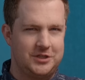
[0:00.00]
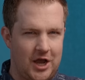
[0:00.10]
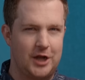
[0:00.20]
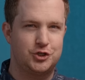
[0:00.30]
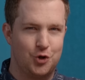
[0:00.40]

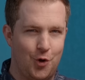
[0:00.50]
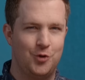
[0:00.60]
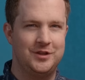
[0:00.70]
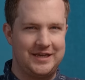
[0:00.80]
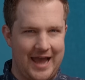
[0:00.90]

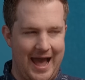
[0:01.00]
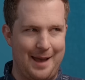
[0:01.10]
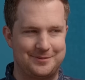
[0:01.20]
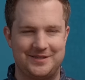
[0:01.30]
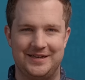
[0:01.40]
touch-only
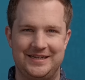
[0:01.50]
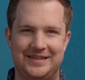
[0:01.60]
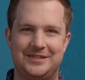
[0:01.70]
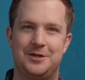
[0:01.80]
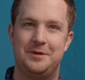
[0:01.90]
apps that
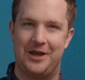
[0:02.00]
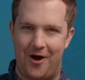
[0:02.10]
needed to be